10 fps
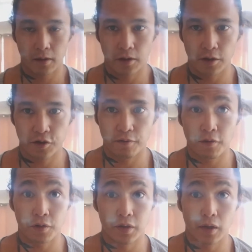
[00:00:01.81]
There is it
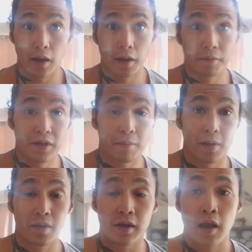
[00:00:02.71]
focusing. Hey, what's up,
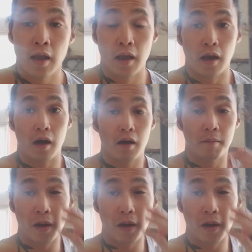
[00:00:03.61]
guys? Um,